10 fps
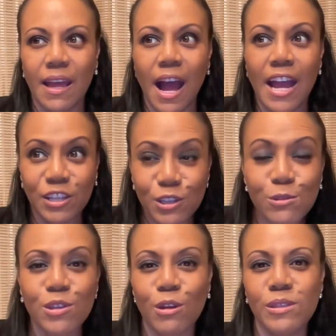I
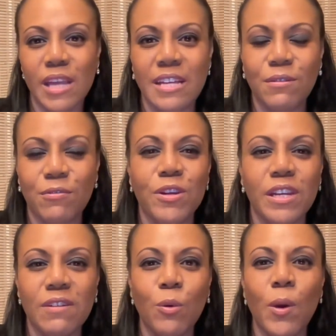use those as a free
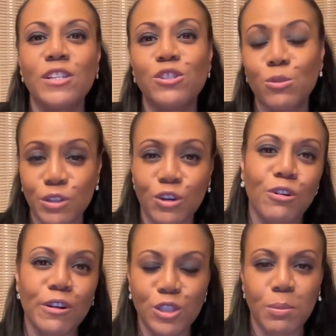giveaway to
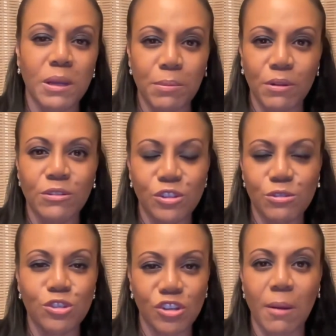encourage people
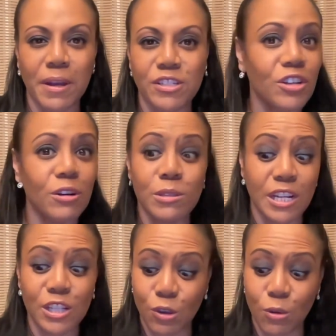to shop my shows,
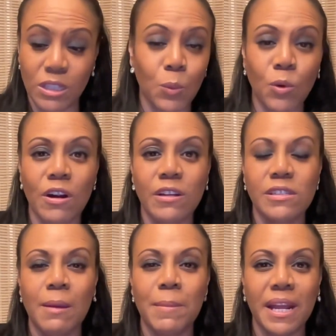and it totally worked.
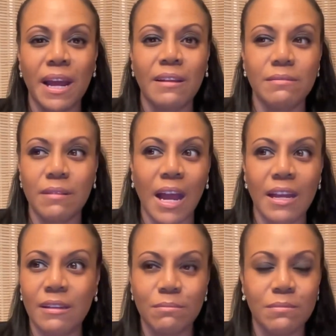I mean,
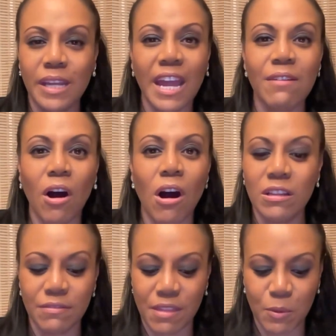I gave all
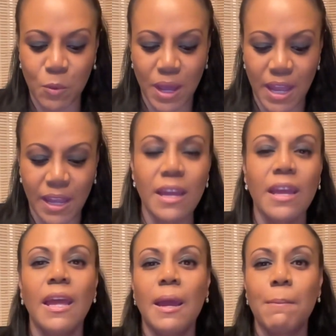of them away.
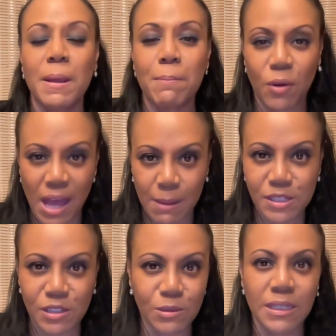People
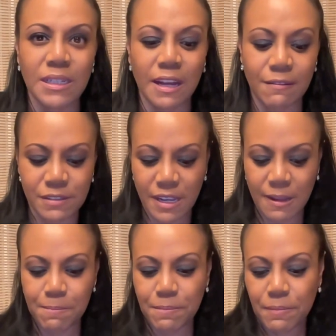absolutely loved it.